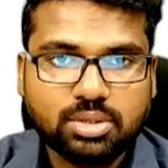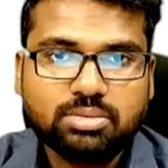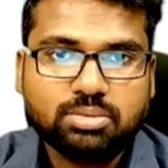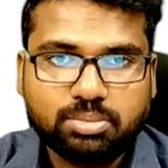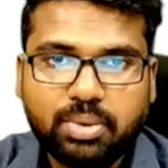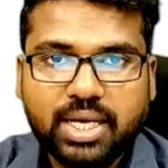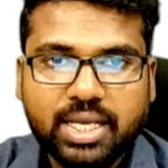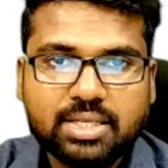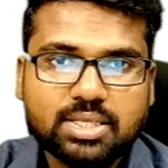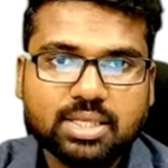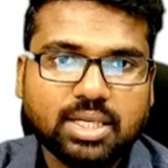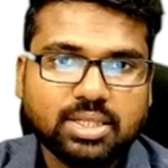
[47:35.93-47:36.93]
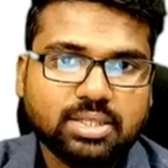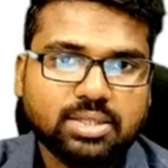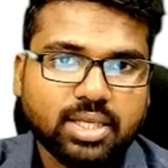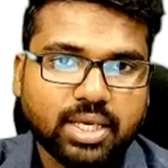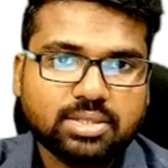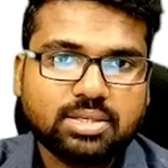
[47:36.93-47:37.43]
buildings and other
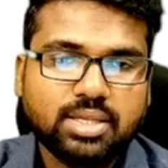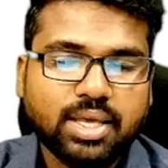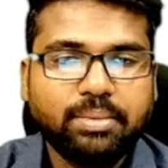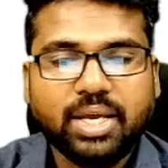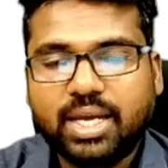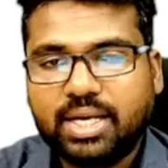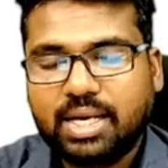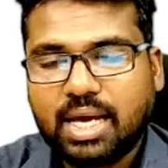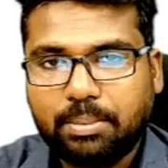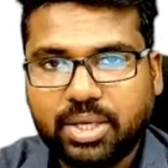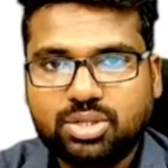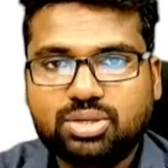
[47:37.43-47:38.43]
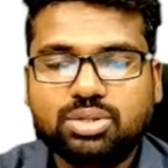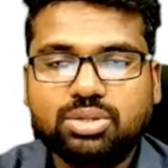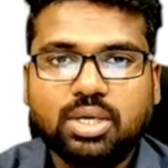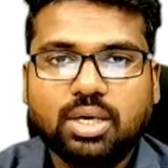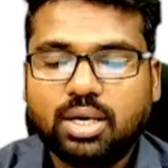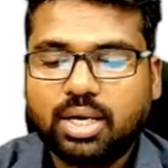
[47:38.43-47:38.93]
things, they may get damaged,
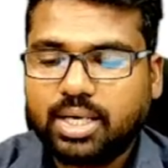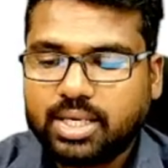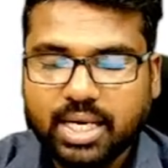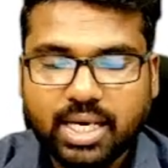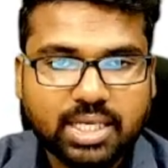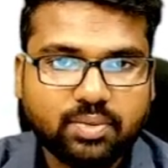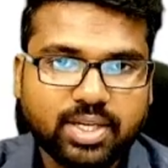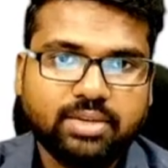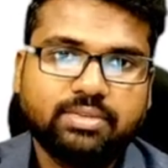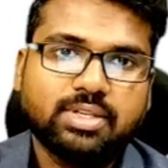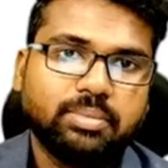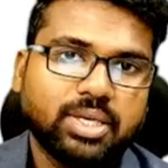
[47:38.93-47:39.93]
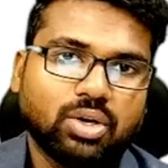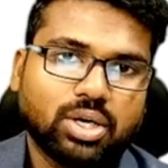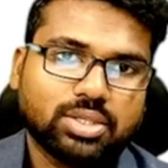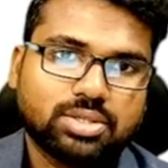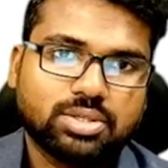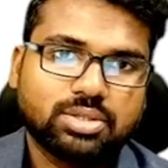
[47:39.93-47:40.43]
and connectivity will be
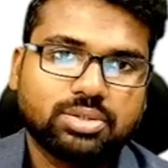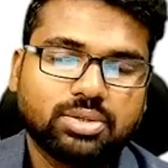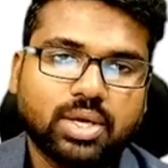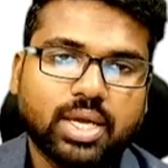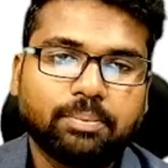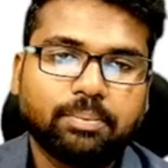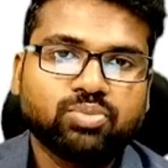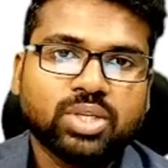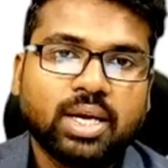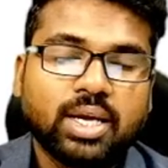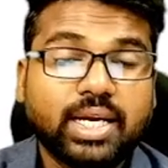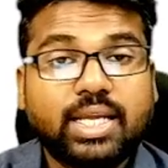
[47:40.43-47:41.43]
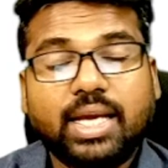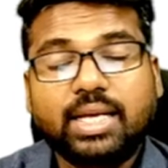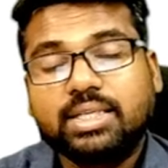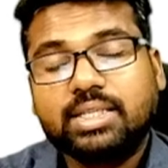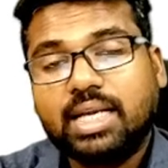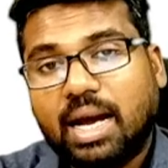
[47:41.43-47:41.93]
lost. Okay, it can
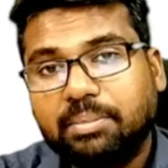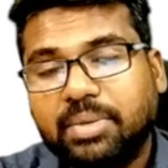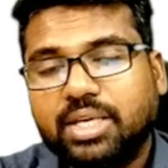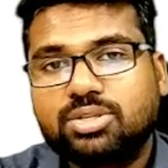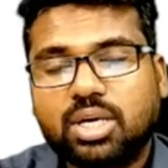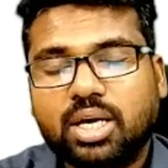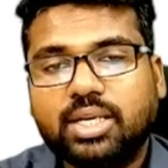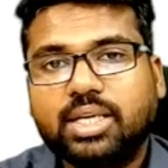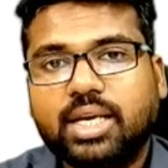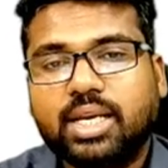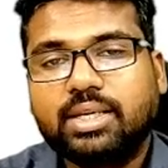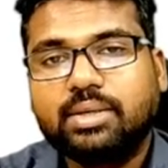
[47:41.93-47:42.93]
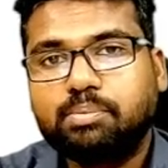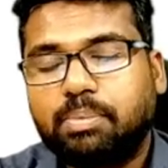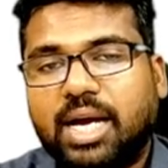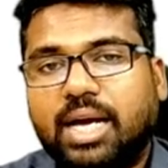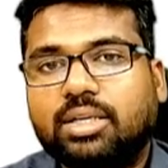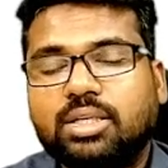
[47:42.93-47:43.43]
damage or it can
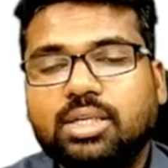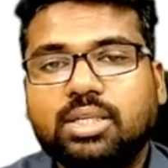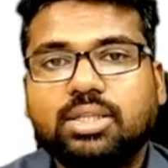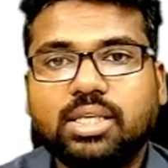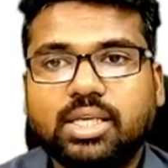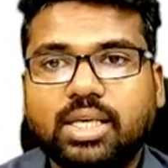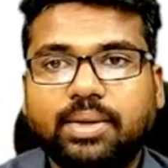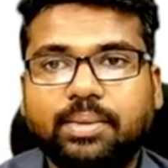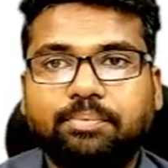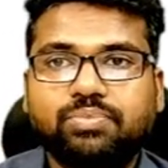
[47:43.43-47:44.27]
impact the